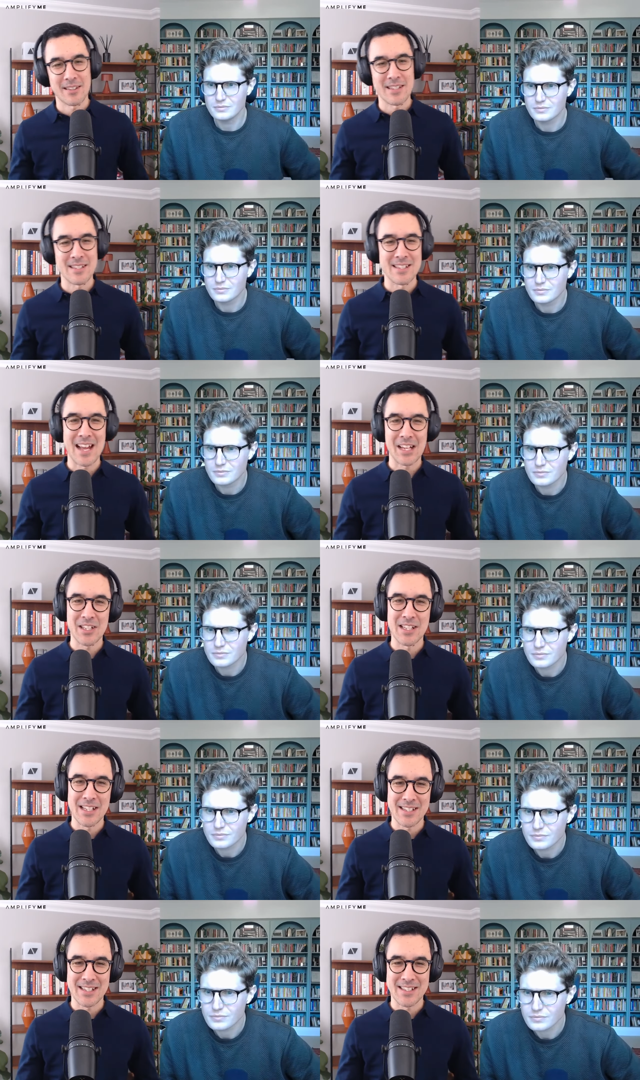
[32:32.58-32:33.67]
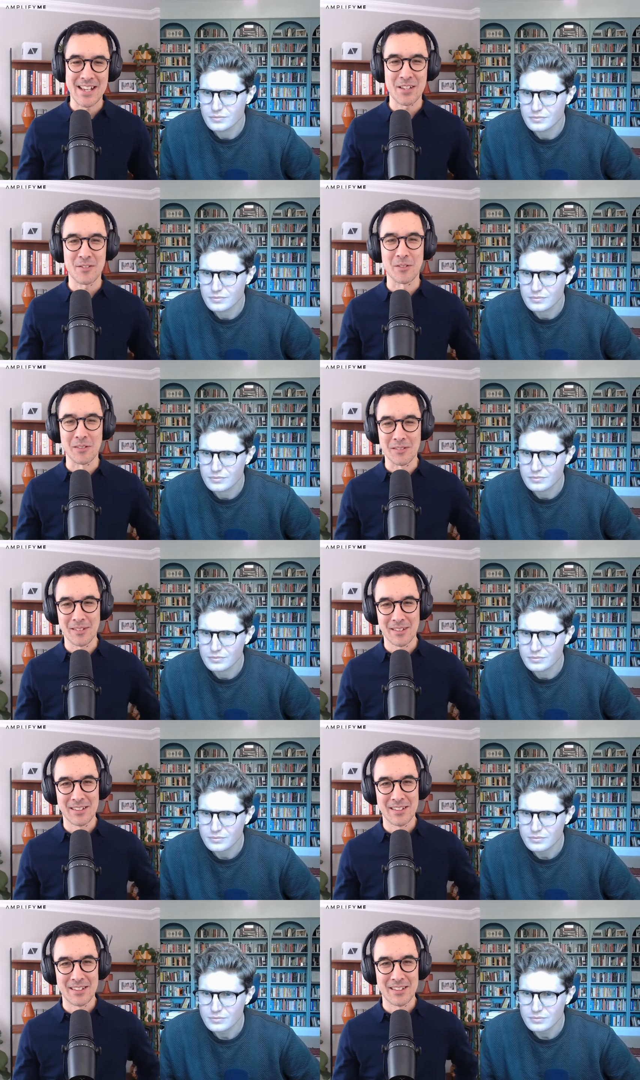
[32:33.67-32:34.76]
Speaker 1: this is actually a successful
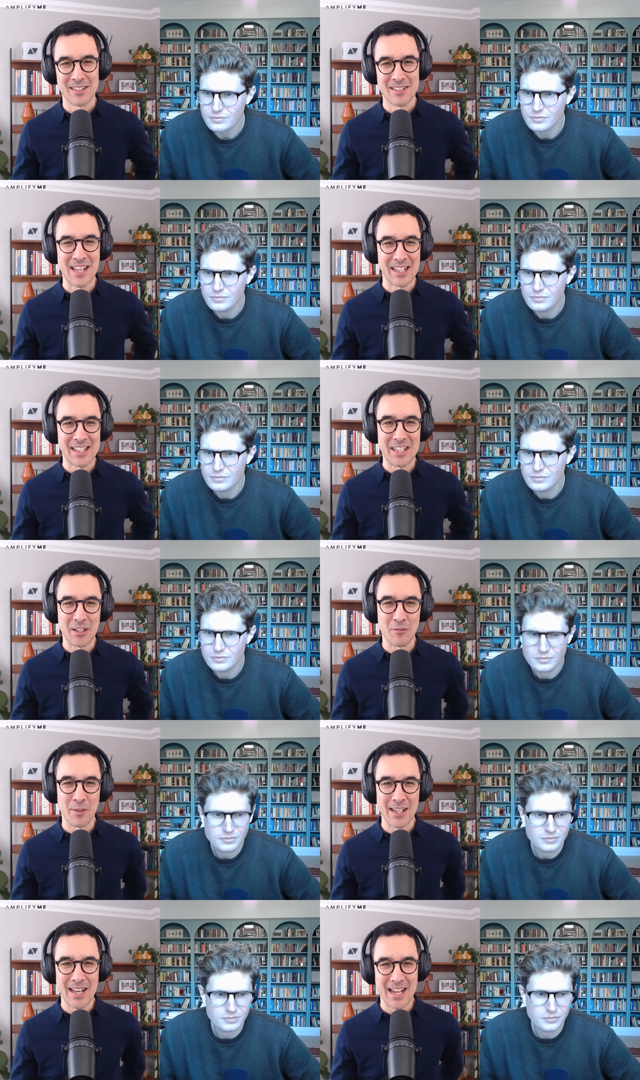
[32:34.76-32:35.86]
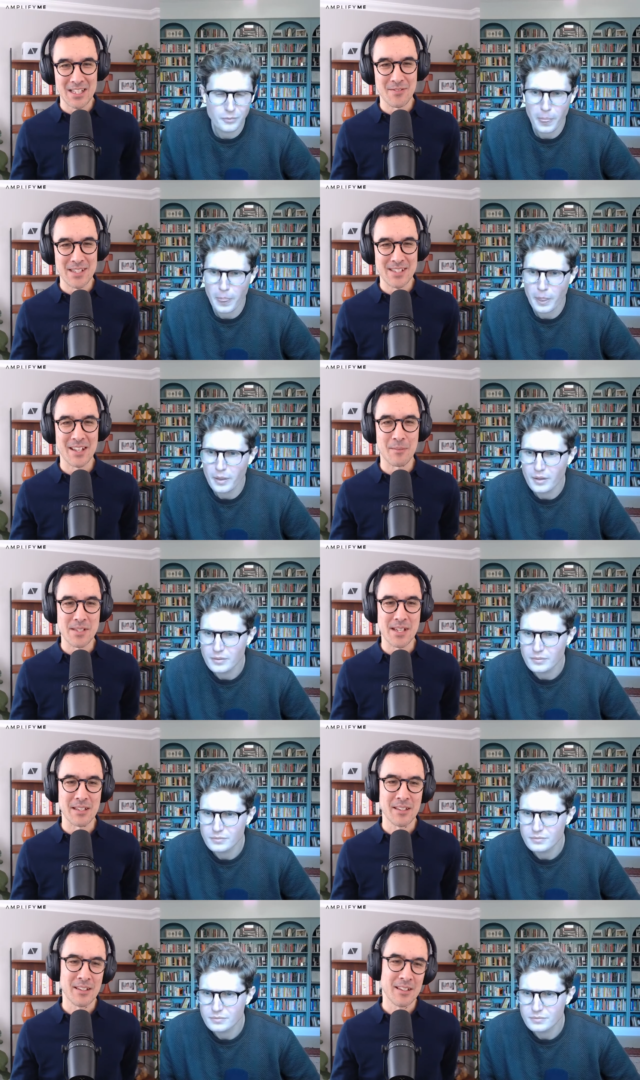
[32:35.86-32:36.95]
technique of when an activist comes
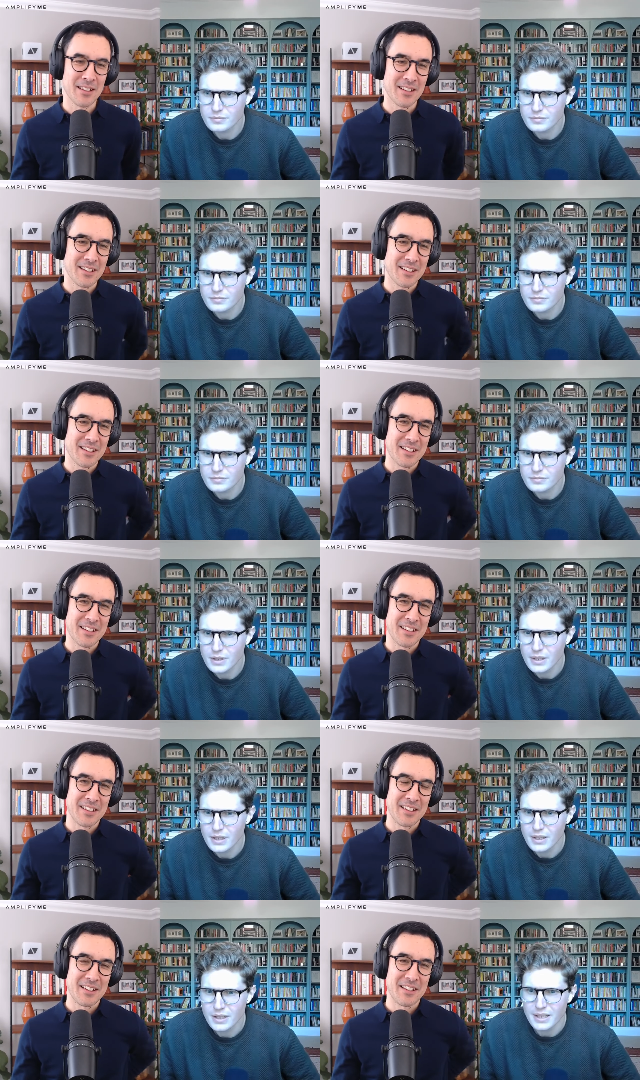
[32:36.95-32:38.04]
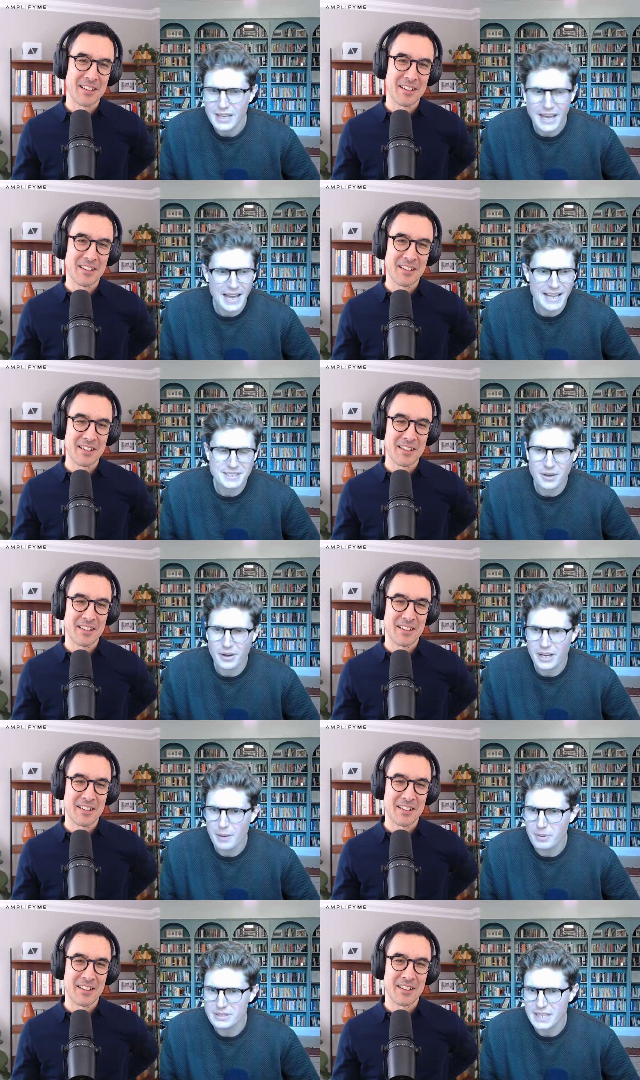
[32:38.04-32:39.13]
in.
Speaker 2: Yeah, so a
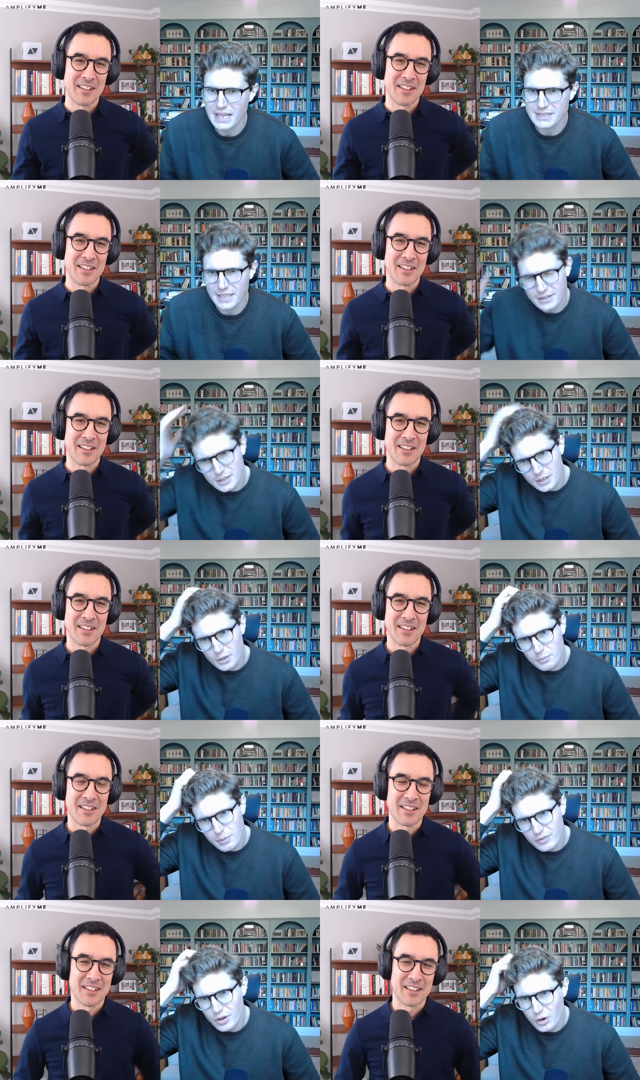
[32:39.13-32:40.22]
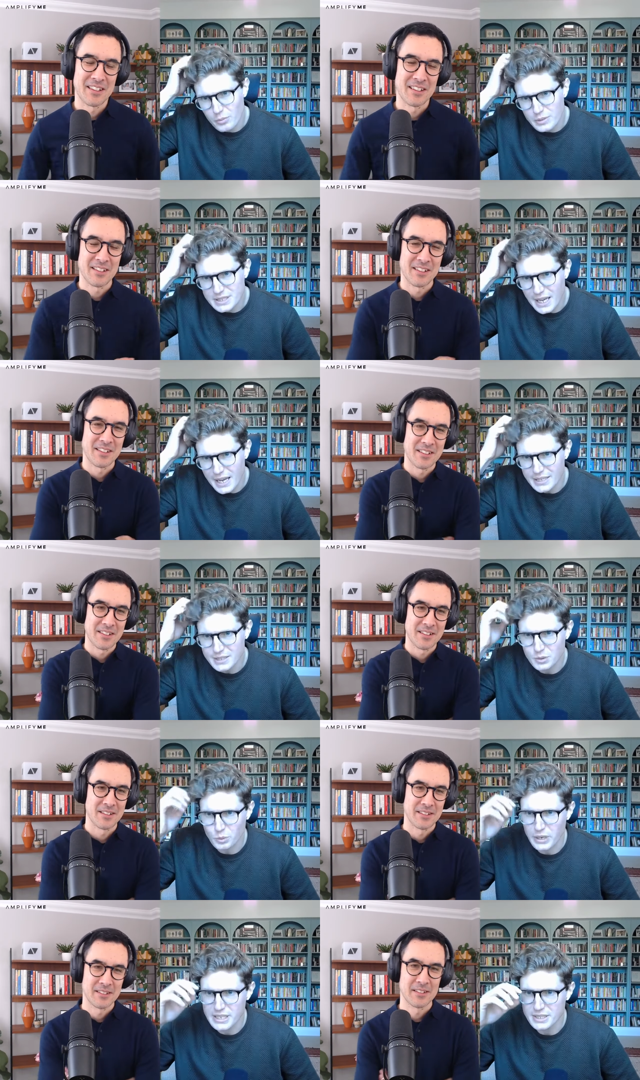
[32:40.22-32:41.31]
couple of stats here. There's a good bit of Goldman Sachs
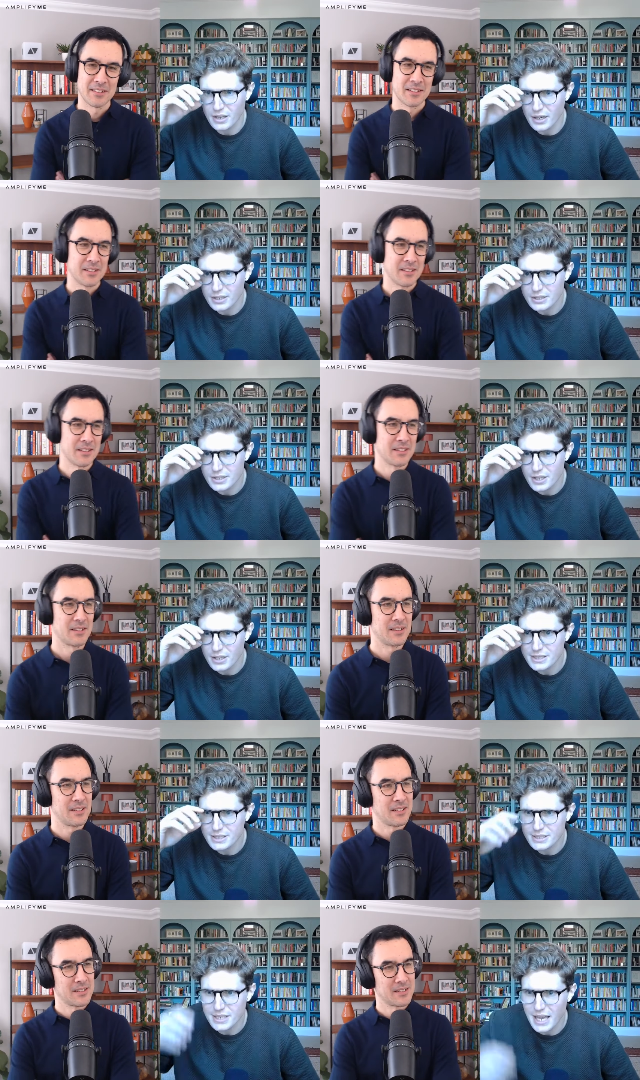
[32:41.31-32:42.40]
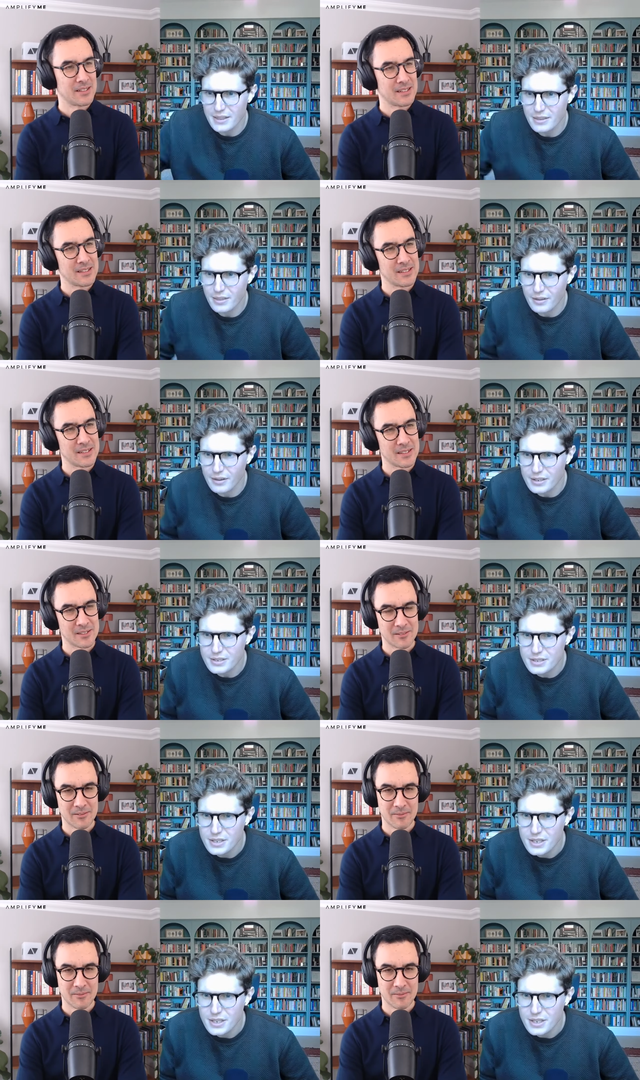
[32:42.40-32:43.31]
research that said that